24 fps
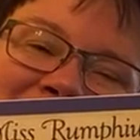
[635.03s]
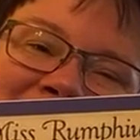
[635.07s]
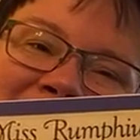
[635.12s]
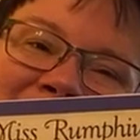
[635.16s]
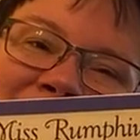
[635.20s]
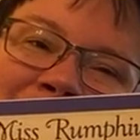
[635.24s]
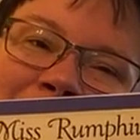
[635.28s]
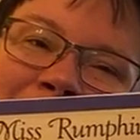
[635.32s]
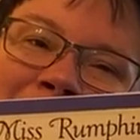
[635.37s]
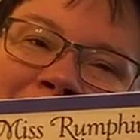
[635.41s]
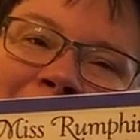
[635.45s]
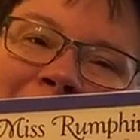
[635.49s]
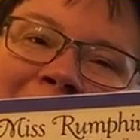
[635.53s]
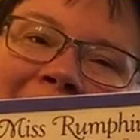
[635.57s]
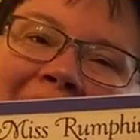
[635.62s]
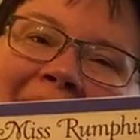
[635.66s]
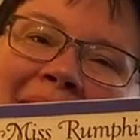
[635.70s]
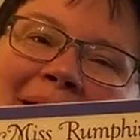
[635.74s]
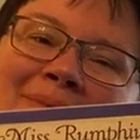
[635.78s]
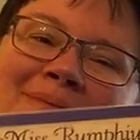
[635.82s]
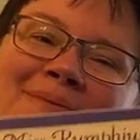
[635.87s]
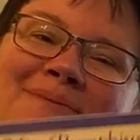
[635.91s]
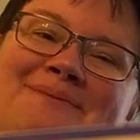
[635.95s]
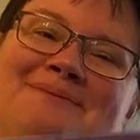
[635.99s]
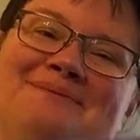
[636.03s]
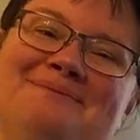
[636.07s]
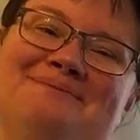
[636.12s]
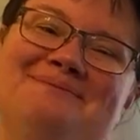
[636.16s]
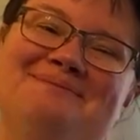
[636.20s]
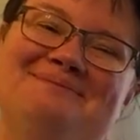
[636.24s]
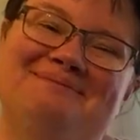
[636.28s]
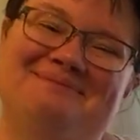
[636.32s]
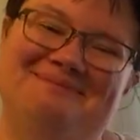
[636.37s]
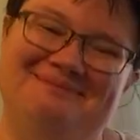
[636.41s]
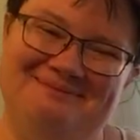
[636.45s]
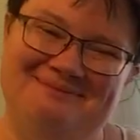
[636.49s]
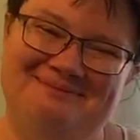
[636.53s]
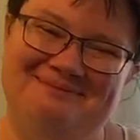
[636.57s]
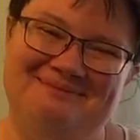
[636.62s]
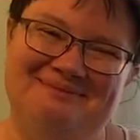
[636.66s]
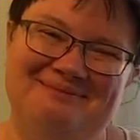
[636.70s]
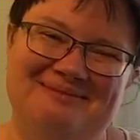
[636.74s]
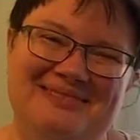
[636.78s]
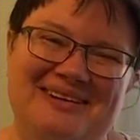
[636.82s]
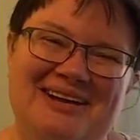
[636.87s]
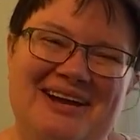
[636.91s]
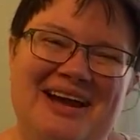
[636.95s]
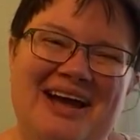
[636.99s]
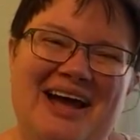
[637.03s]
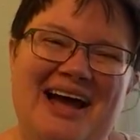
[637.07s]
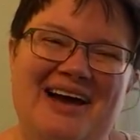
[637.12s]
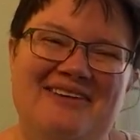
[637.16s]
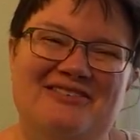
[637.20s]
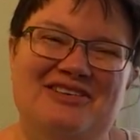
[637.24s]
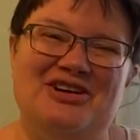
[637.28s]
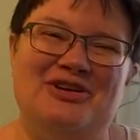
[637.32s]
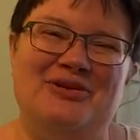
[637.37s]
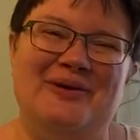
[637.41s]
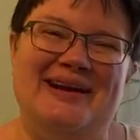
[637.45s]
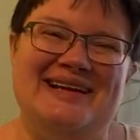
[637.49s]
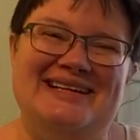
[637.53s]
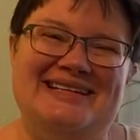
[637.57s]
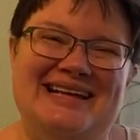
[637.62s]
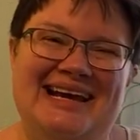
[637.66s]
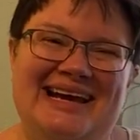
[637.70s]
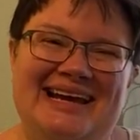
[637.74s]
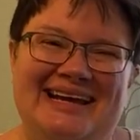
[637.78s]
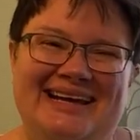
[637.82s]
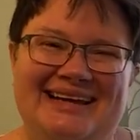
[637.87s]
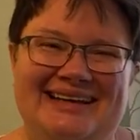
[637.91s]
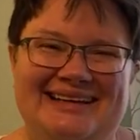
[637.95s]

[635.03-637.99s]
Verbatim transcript: before you came. Have a great day.